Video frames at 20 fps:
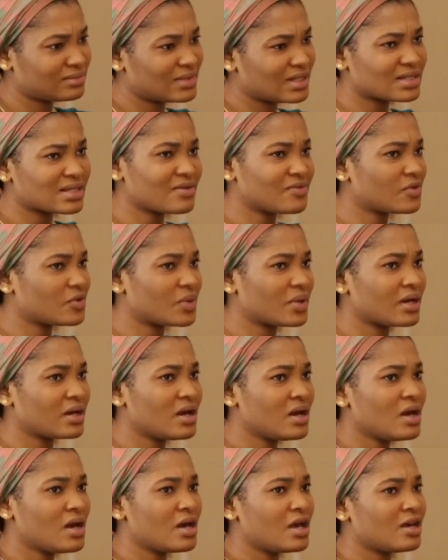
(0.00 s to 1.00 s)
It's everywhere.
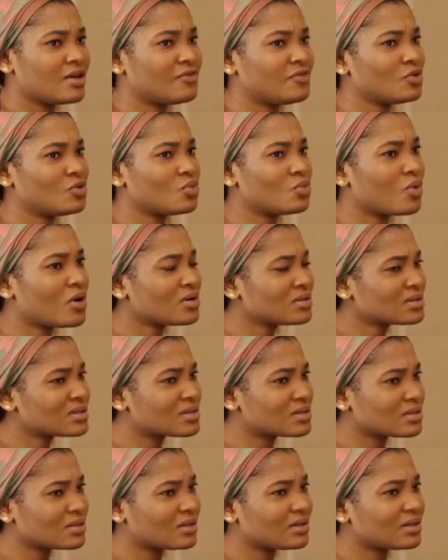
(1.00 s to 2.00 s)
If you
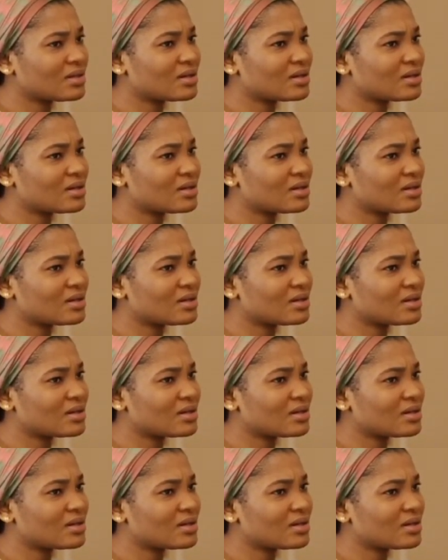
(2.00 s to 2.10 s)
want,